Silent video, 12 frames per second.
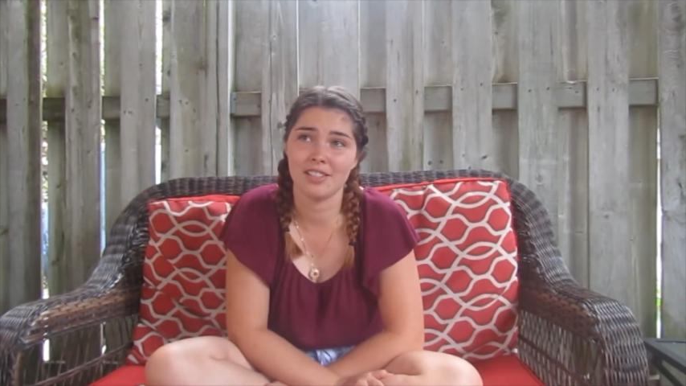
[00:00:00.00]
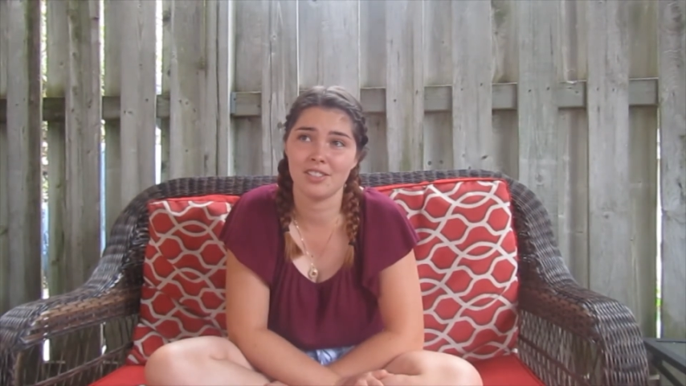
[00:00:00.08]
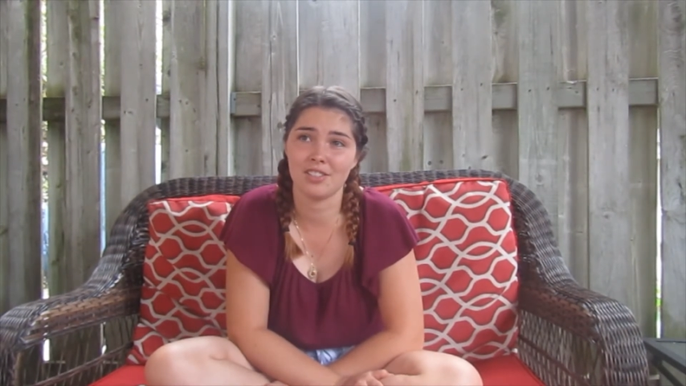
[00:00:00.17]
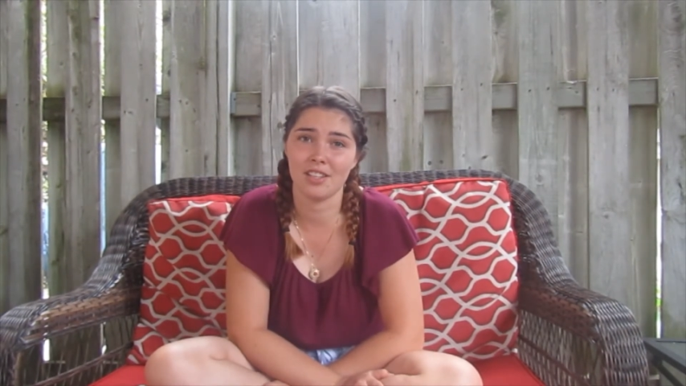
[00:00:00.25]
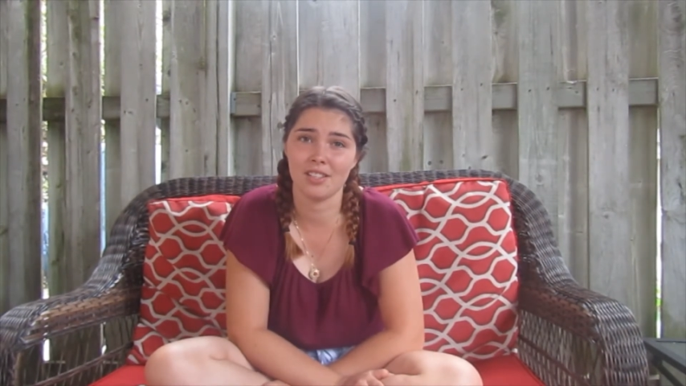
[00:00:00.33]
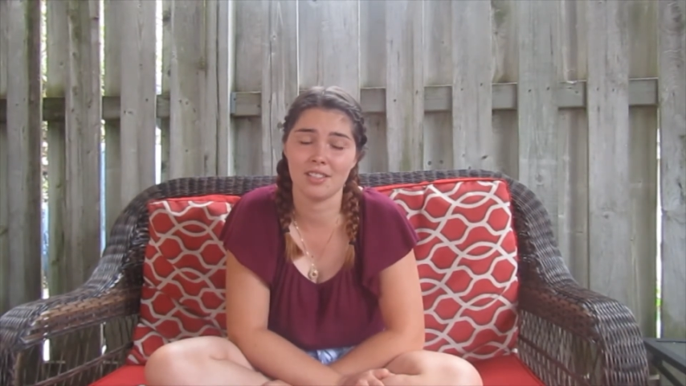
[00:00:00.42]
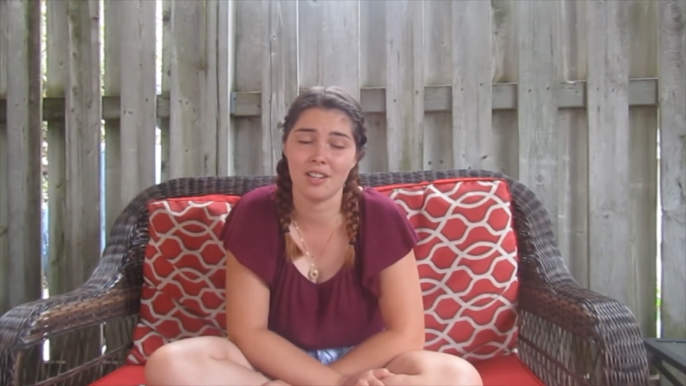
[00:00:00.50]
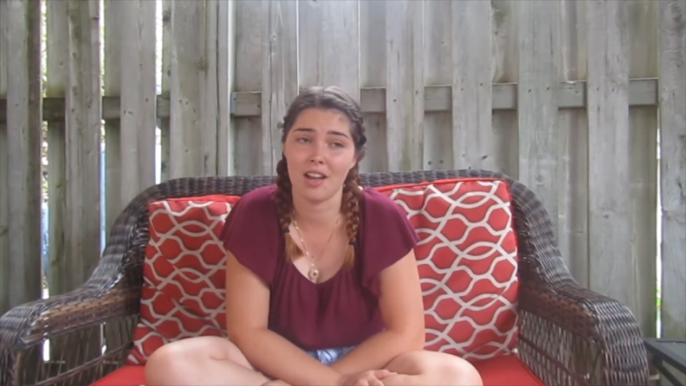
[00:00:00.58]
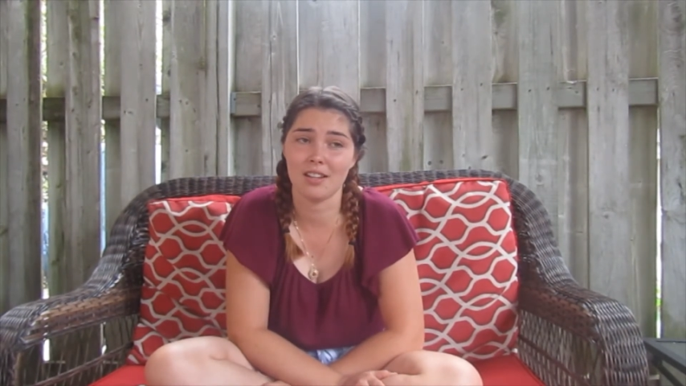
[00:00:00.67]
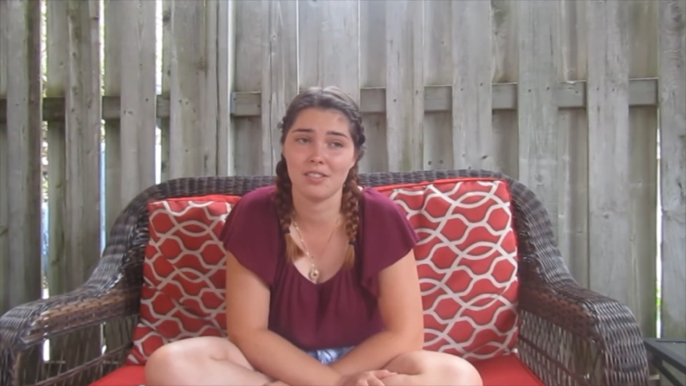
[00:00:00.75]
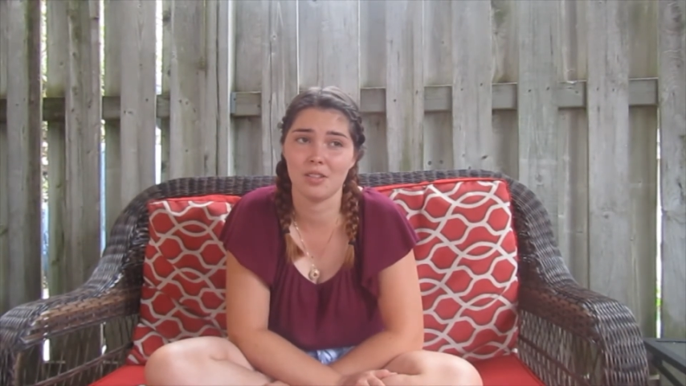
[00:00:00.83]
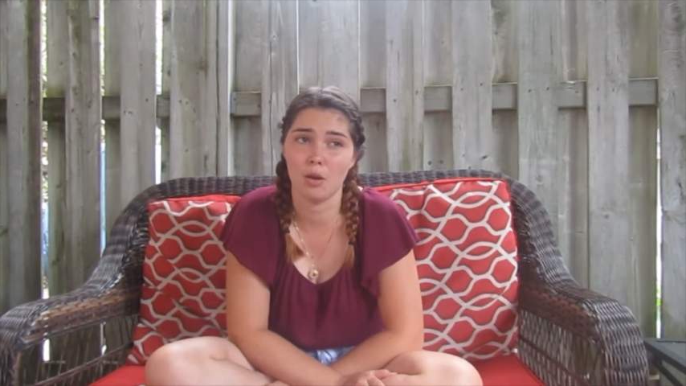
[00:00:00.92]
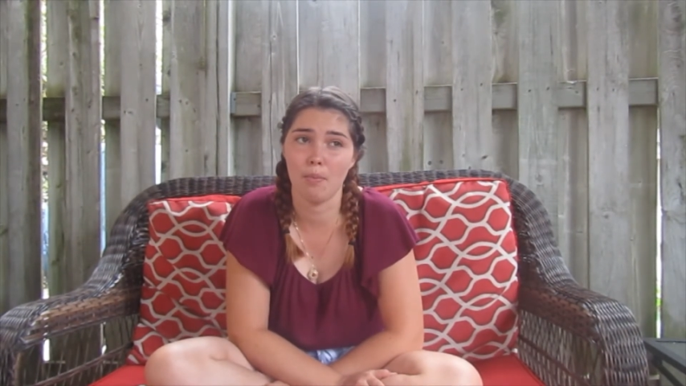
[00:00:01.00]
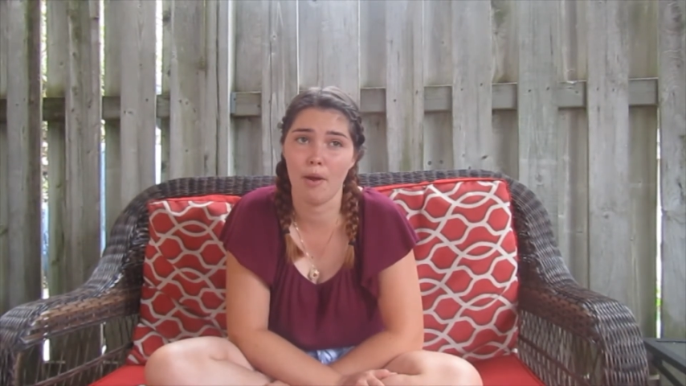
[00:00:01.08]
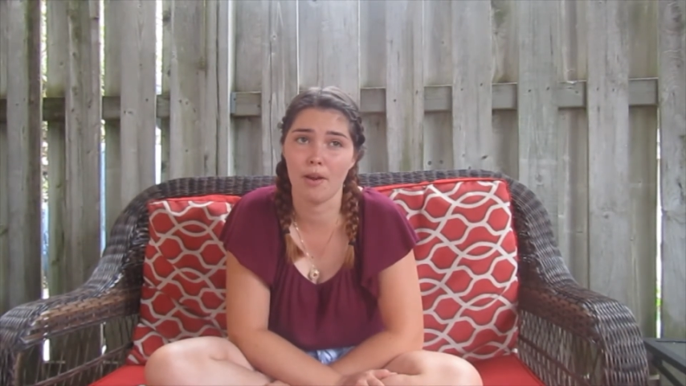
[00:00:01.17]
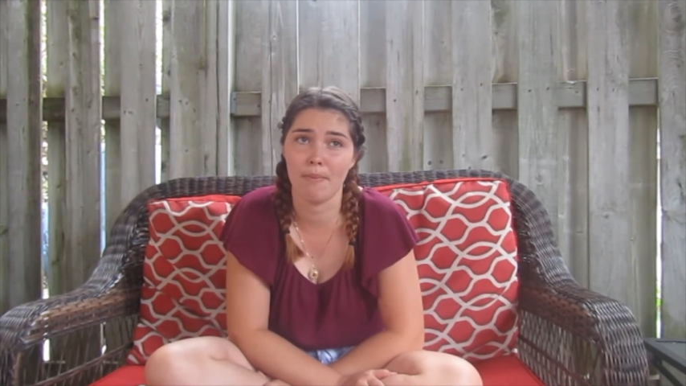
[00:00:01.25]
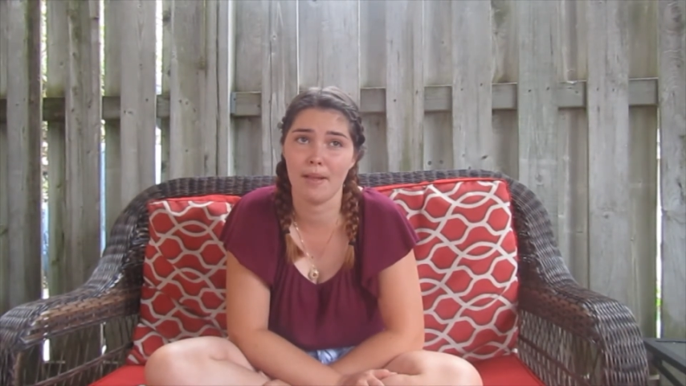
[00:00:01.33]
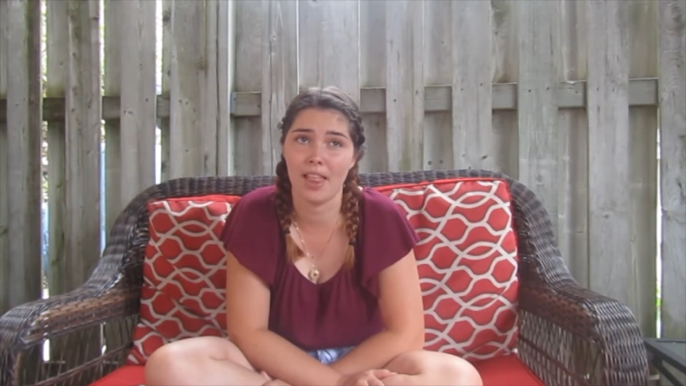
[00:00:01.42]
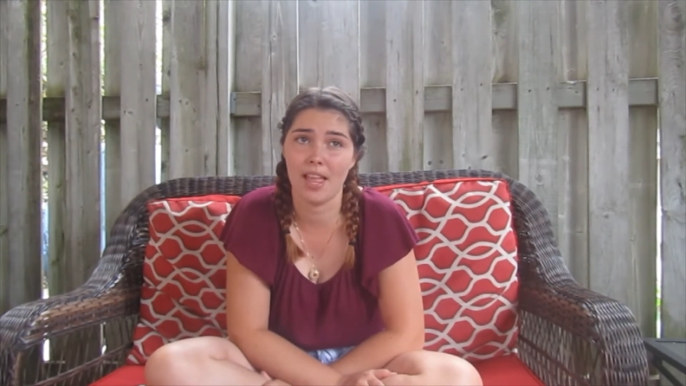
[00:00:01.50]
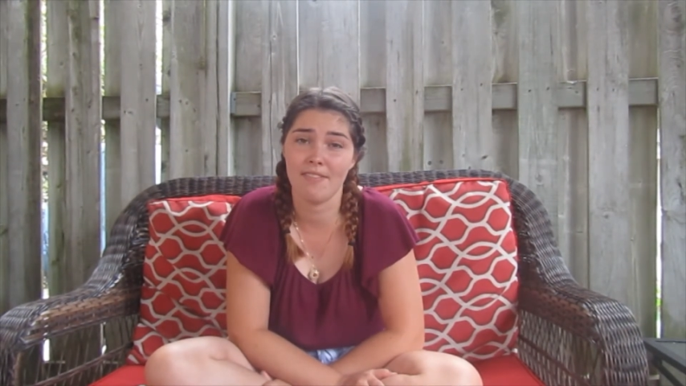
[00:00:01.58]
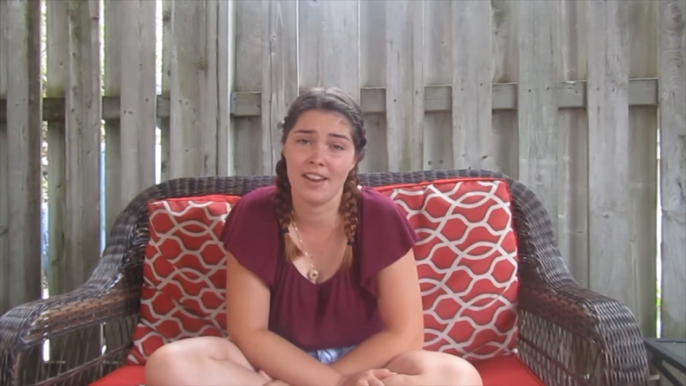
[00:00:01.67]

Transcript: it's just God is so part of my life.